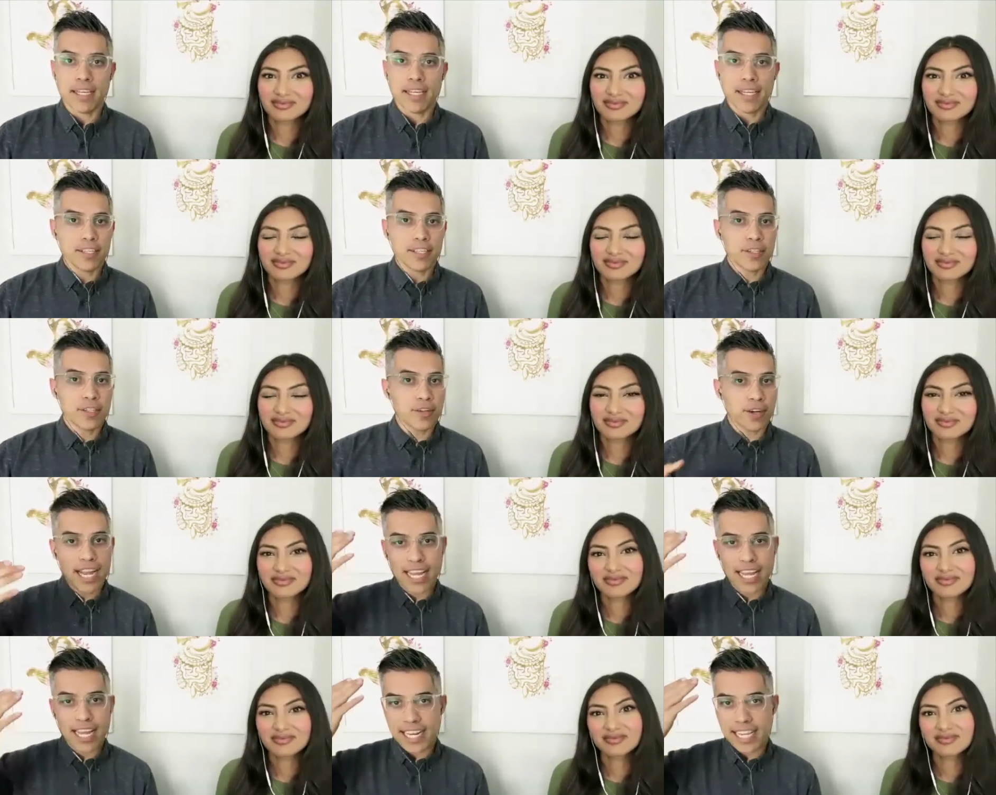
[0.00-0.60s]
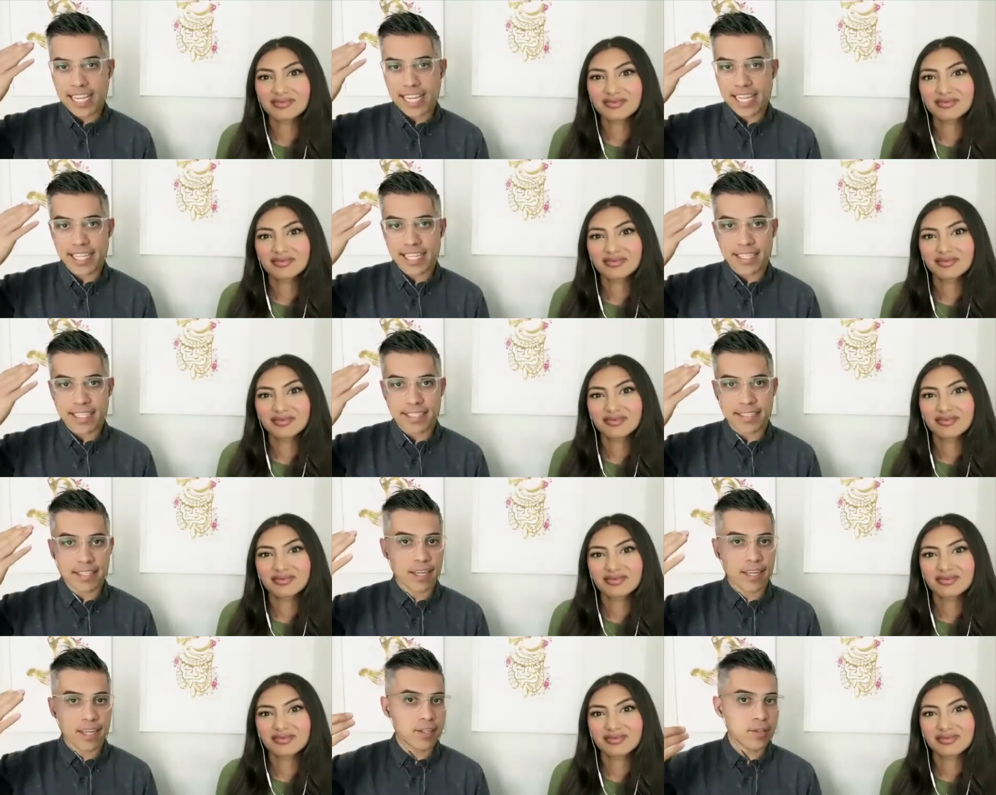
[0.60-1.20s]
Speaker 1: your headache is
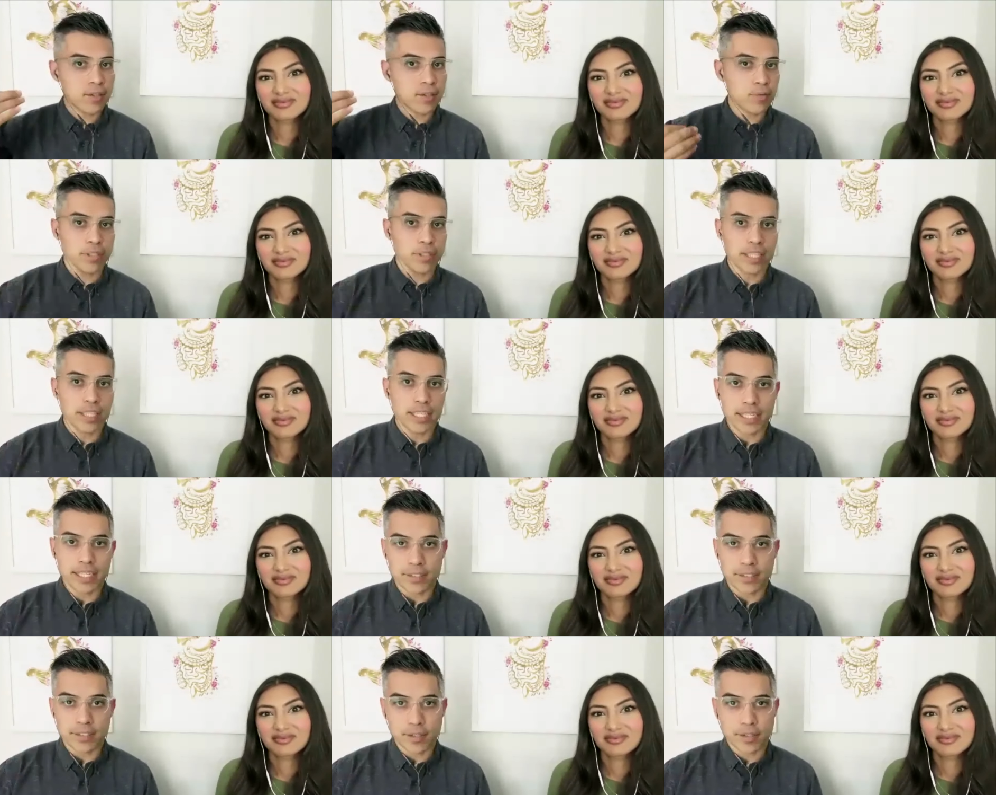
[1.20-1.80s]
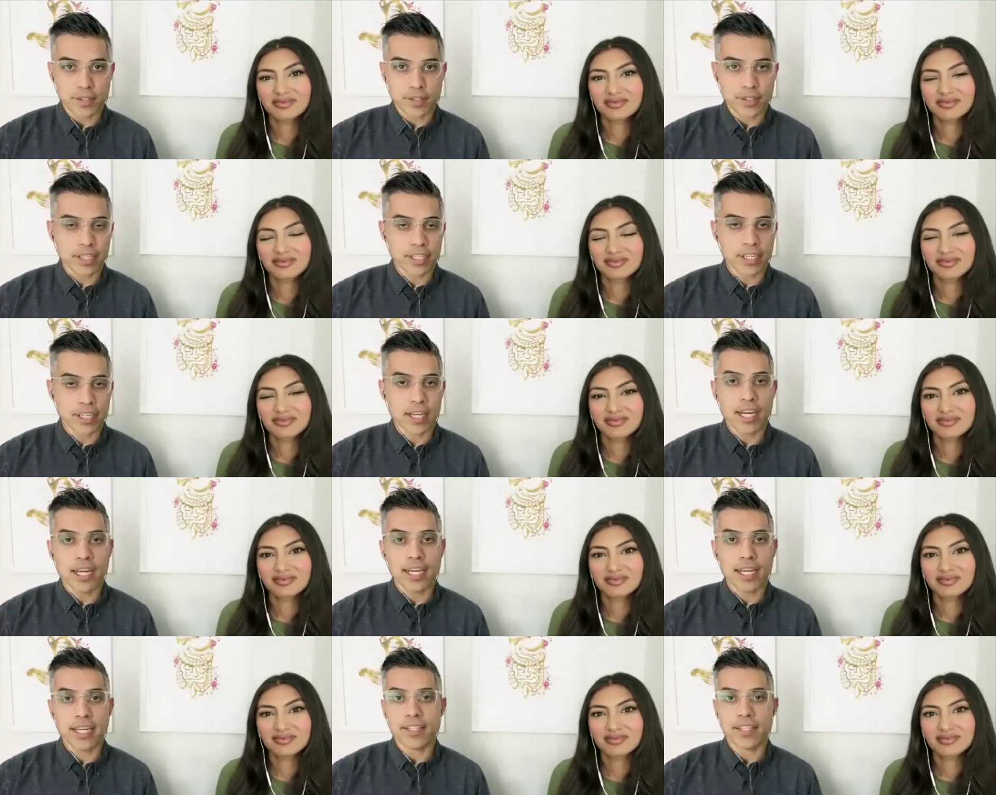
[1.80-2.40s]
not unrelated to your
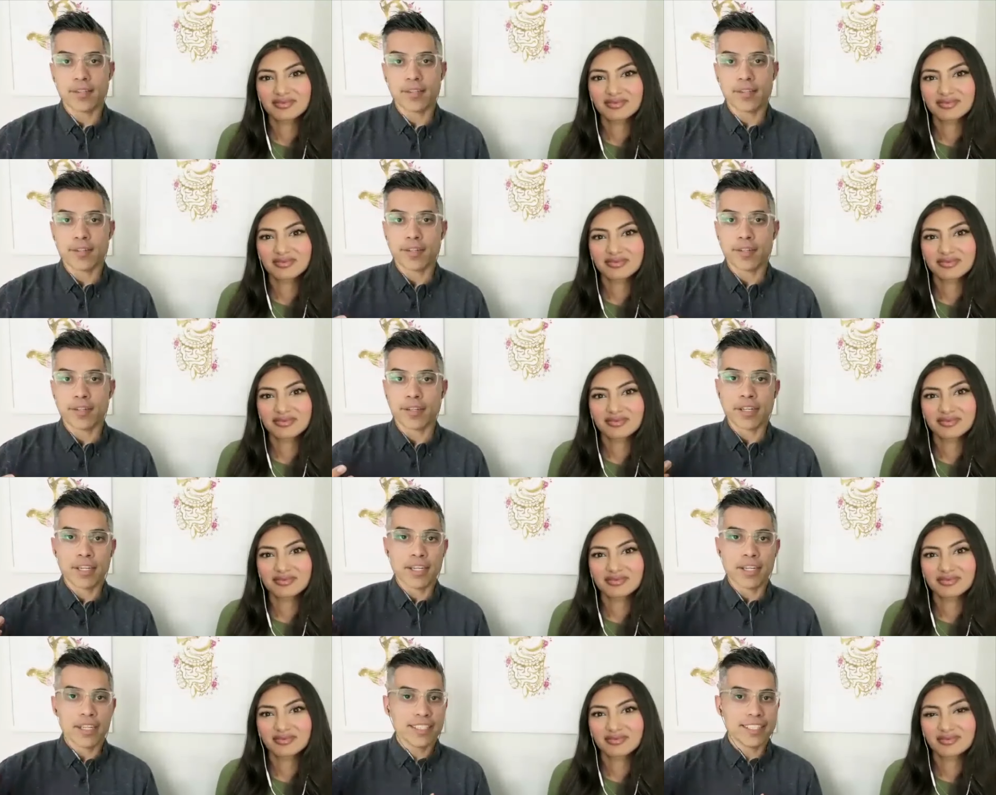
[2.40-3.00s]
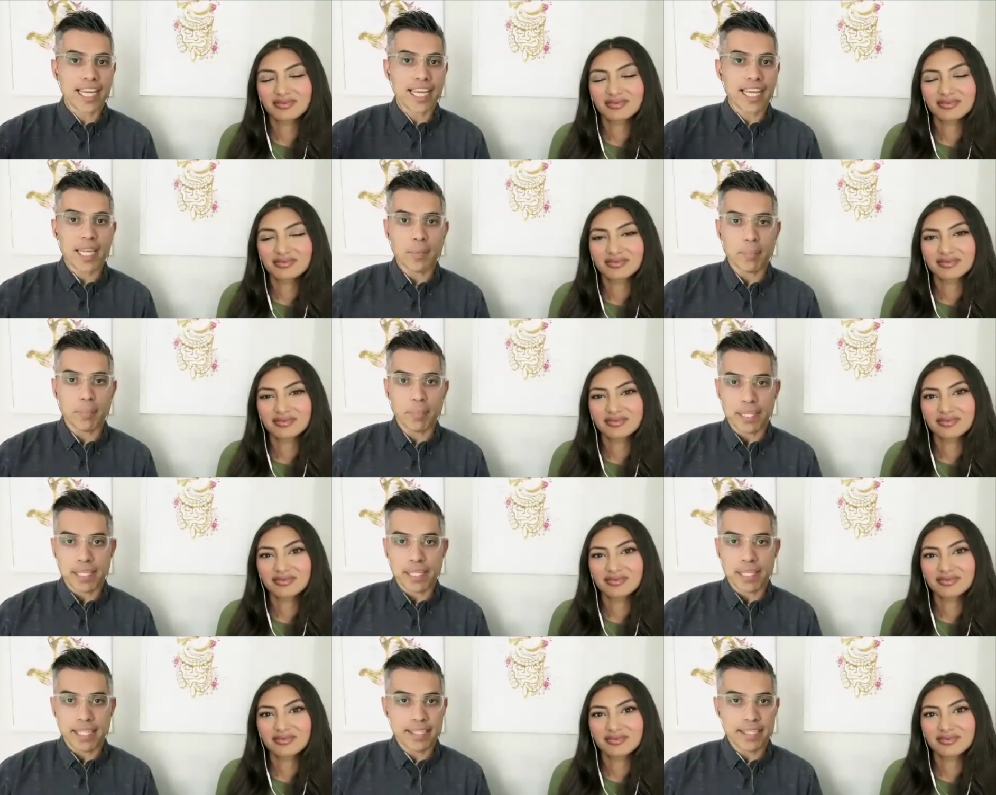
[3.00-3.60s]
gut, your
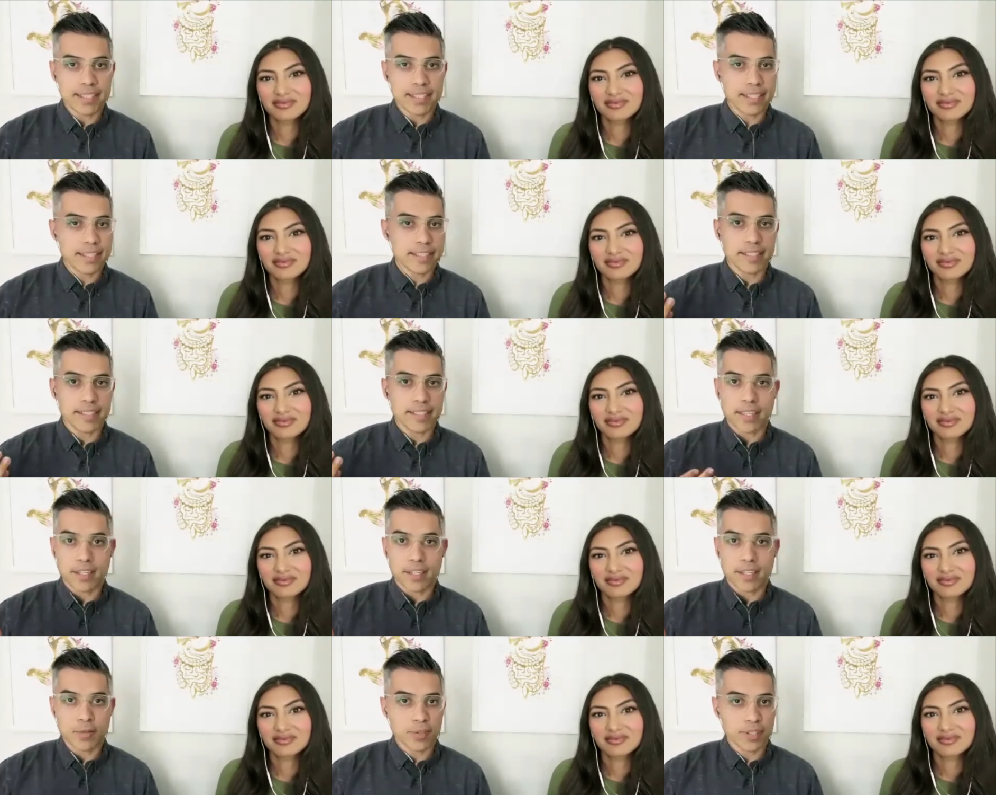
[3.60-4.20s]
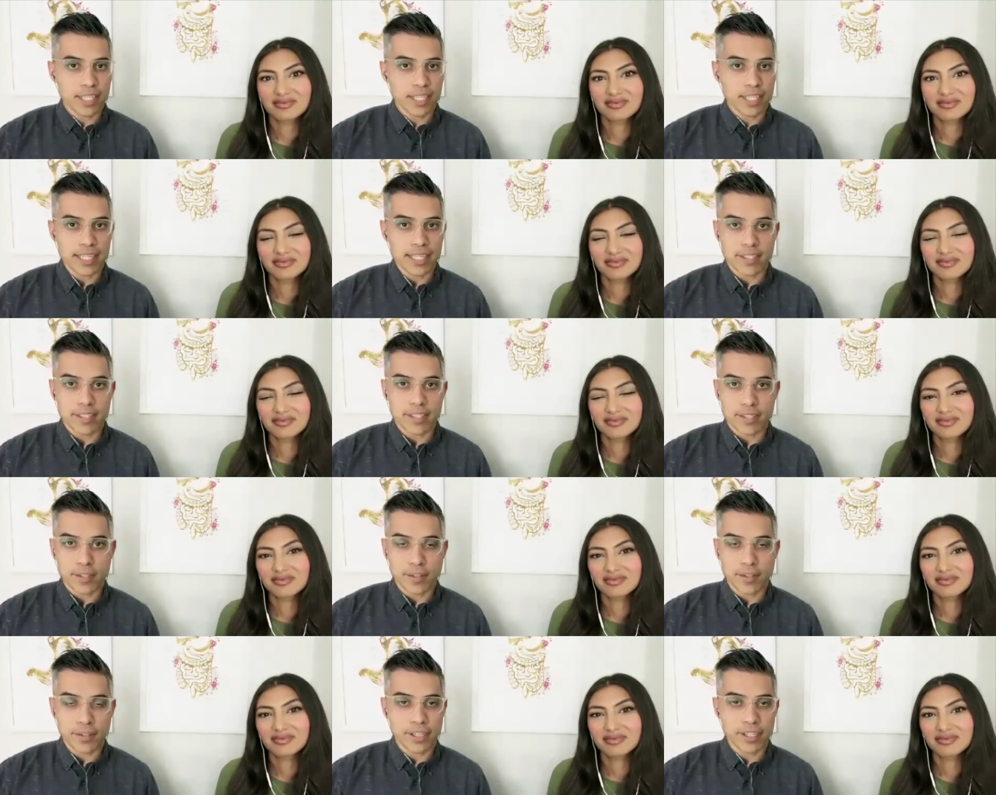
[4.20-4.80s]
diabetes isn't unrelated
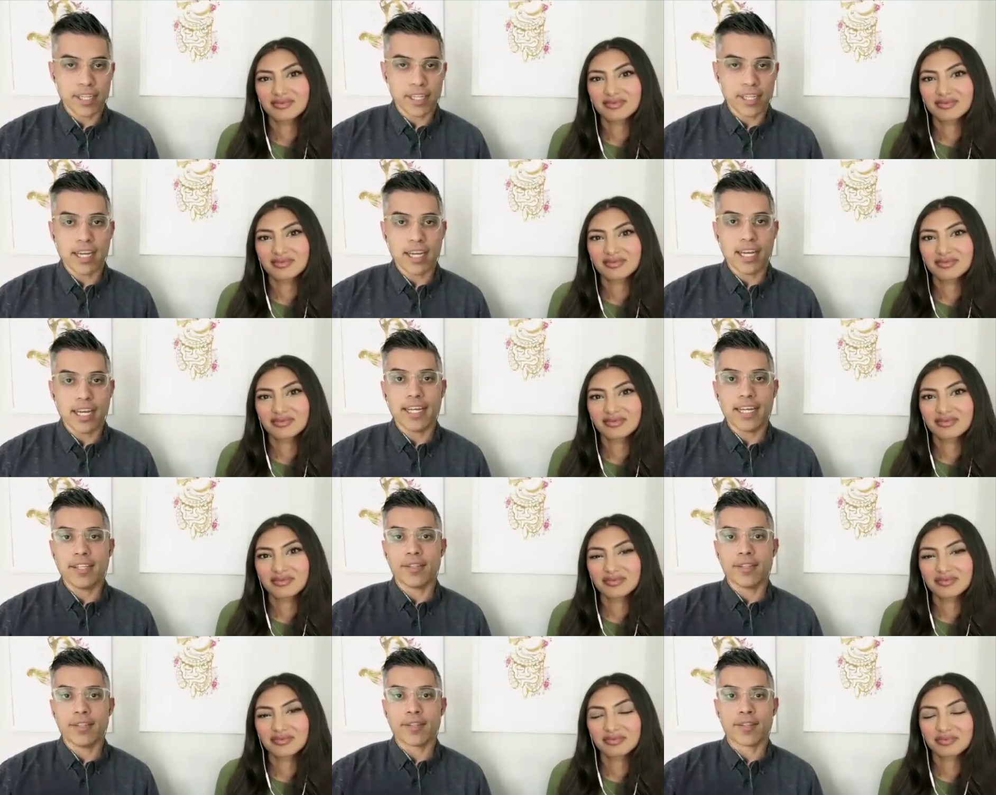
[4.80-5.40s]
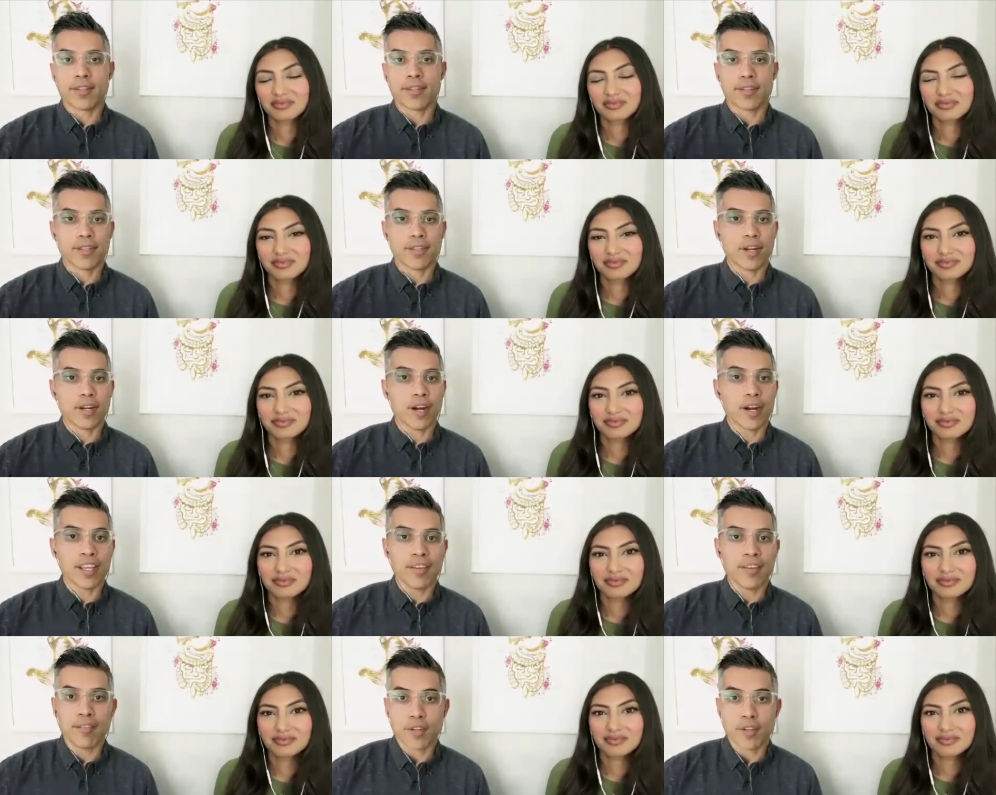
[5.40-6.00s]
to your gut, your
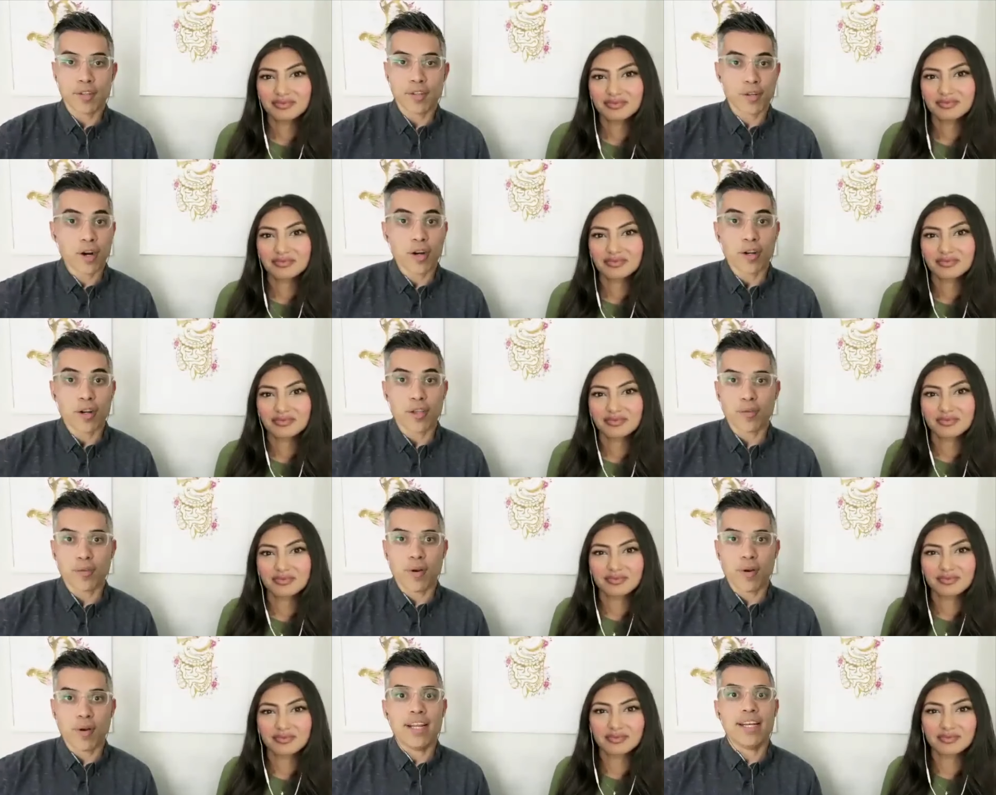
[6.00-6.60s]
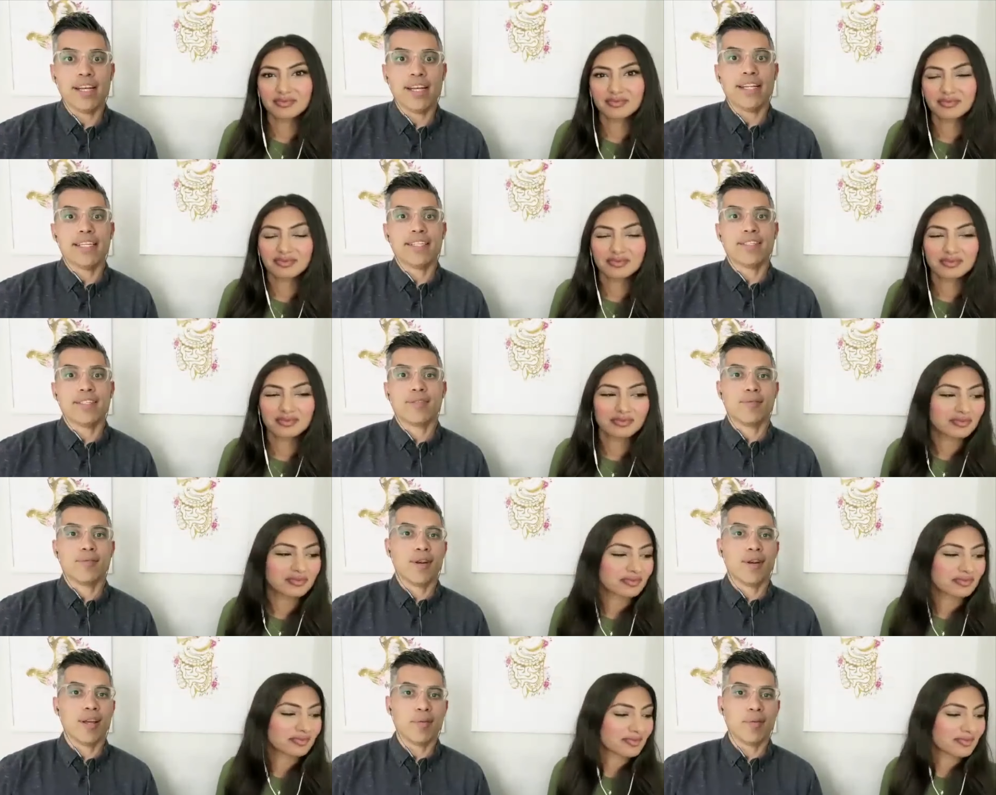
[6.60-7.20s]
even your arthritis,
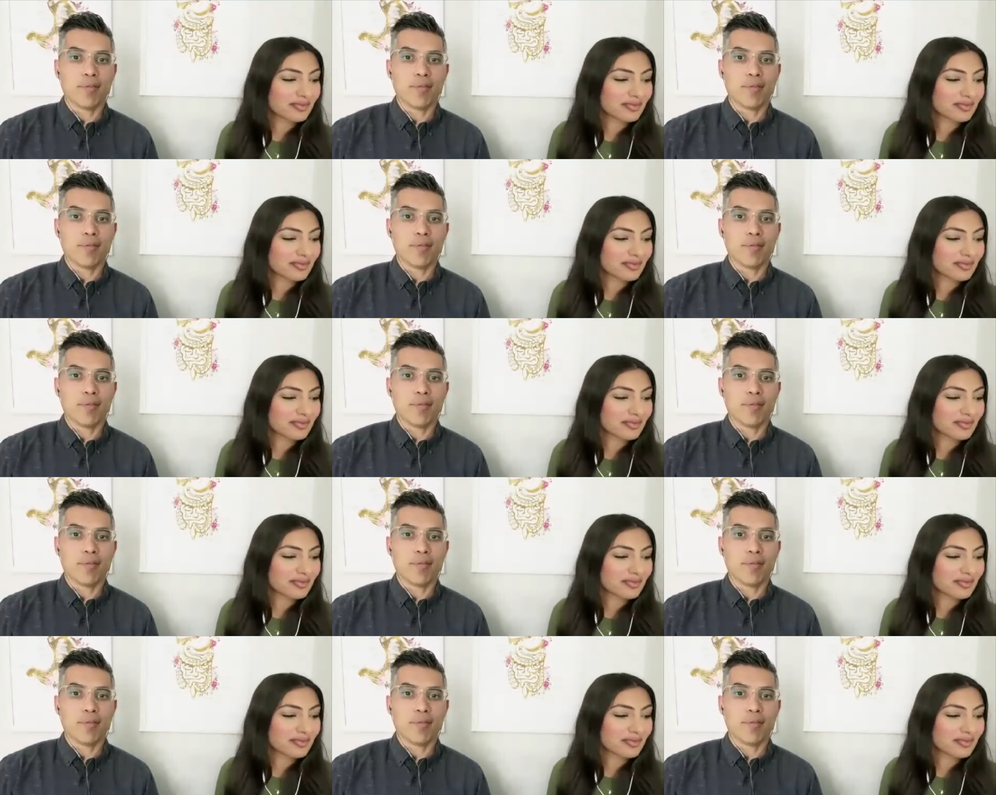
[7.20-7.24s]
right?